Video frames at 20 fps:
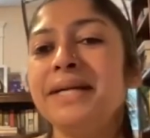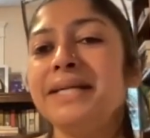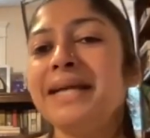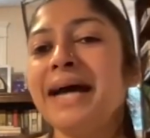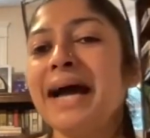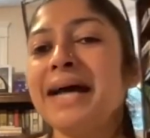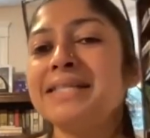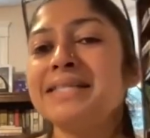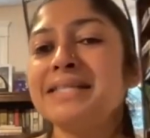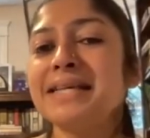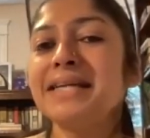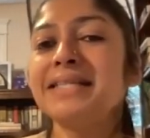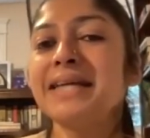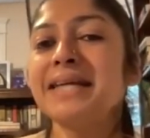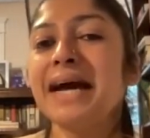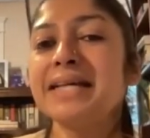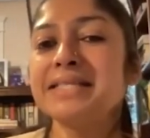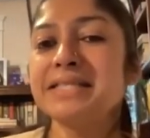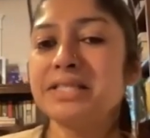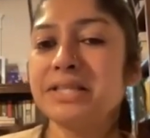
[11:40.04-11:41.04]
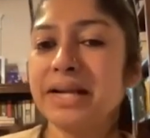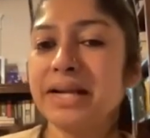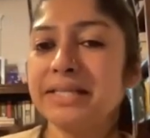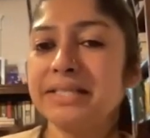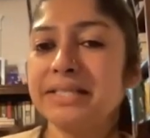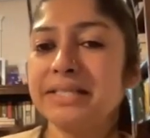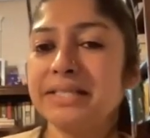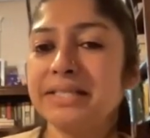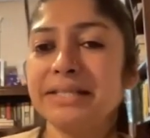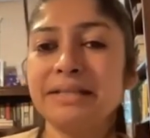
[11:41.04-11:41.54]
it has
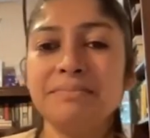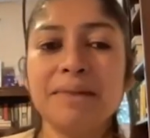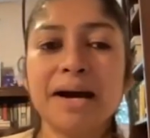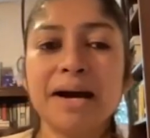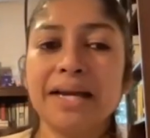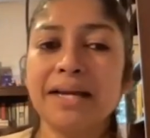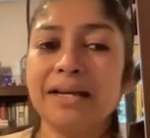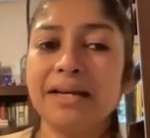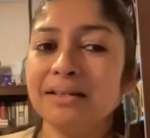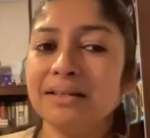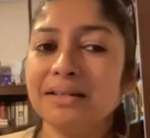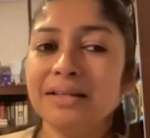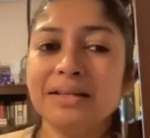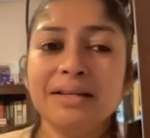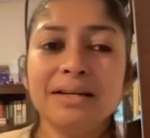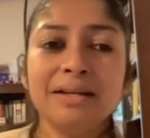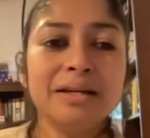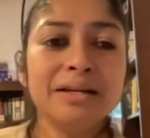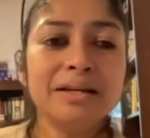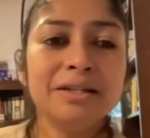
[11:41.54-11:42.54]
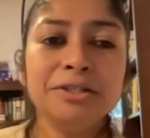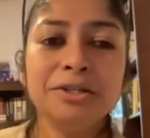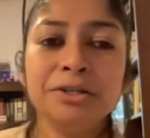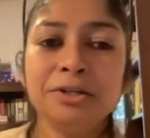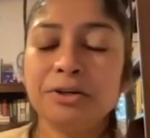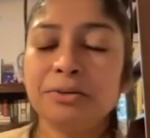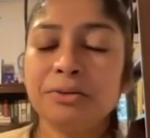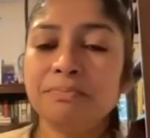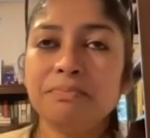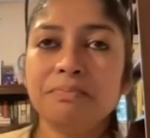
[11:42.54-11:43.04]
threatened my, you
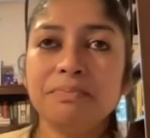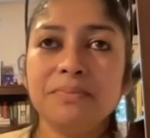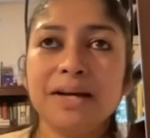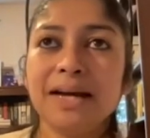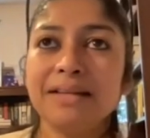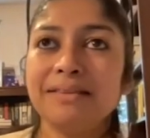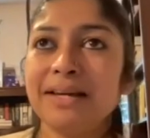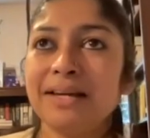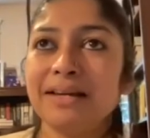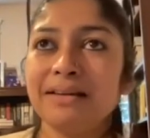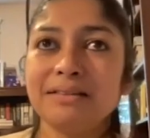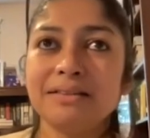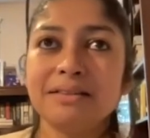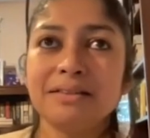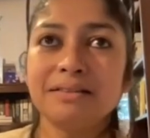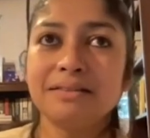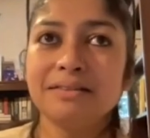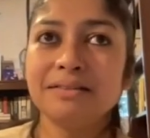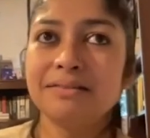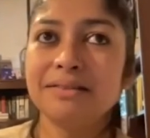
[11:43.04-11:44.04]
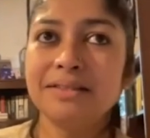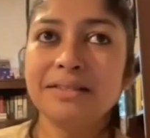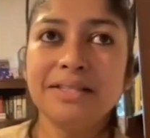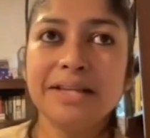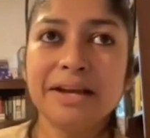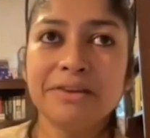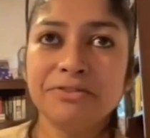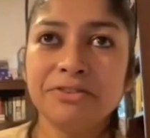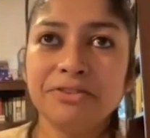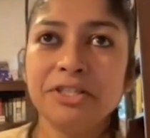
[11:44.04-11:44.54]
know, I think the
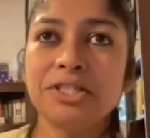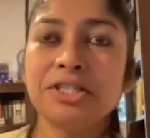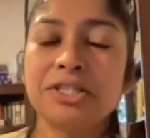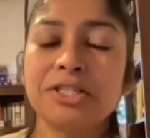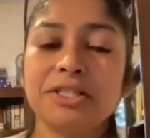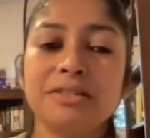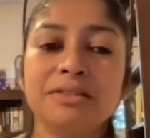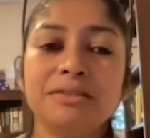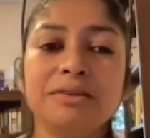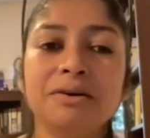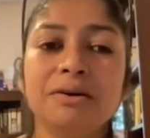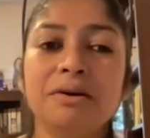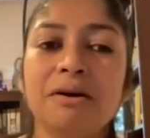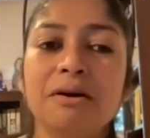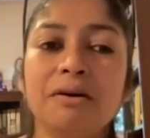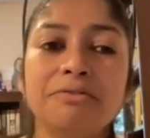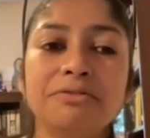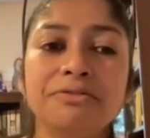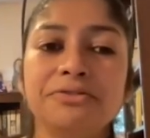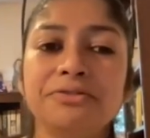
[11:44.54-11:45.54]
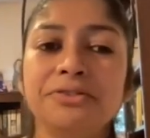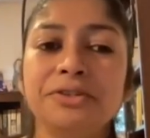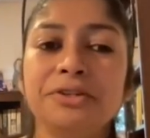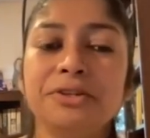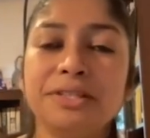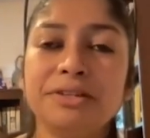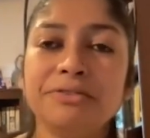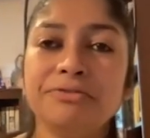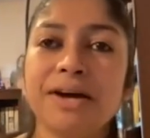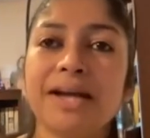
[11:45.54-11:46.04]
definition of, you know,
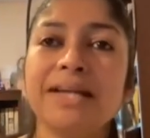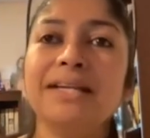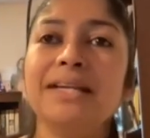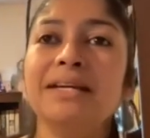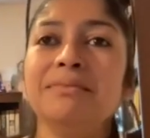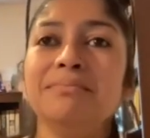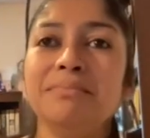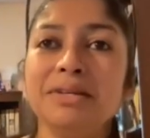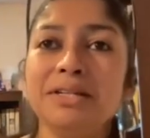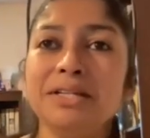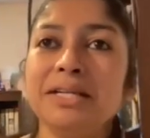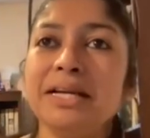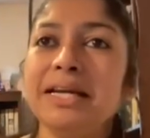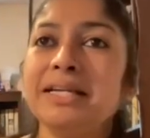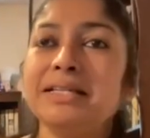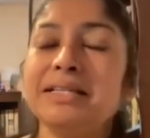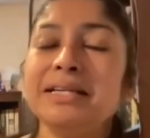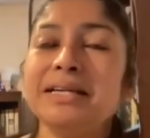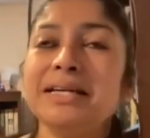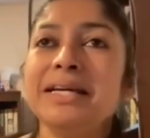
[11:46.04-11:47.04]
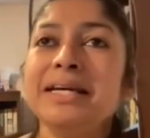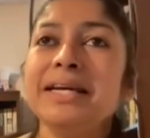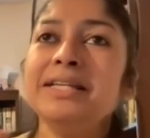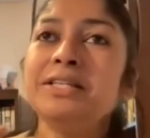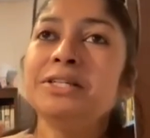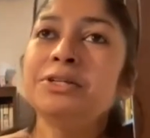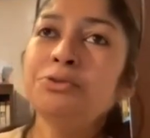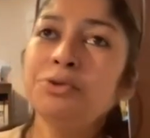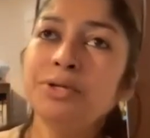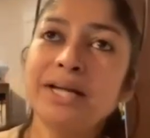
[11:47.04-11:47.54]
defining
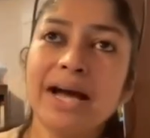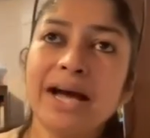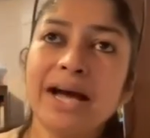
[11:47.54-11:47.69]
it could